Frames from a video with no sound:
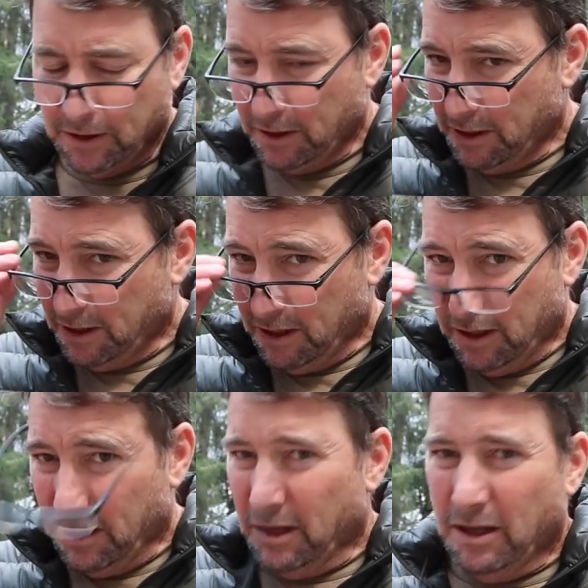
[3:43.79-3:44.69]

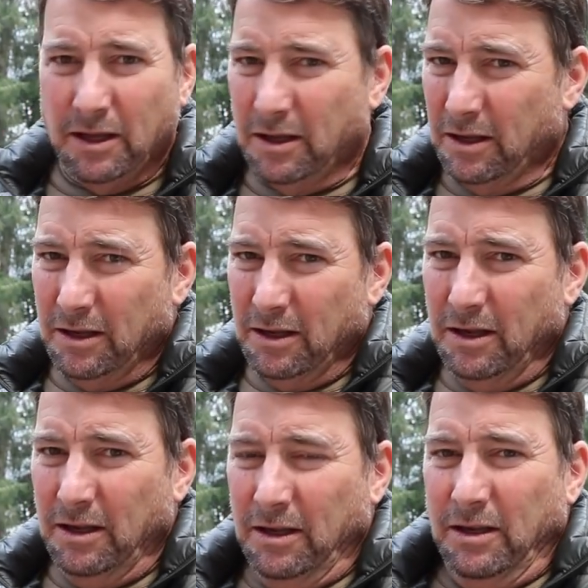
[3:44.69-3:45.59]

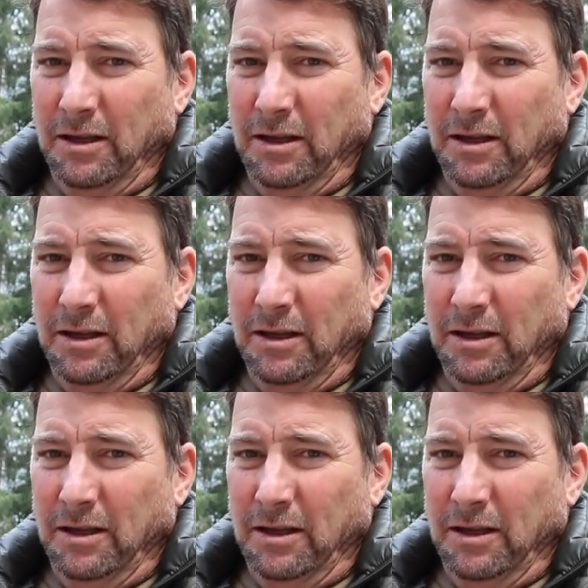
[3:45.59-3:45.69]
No one is speaking in this clip.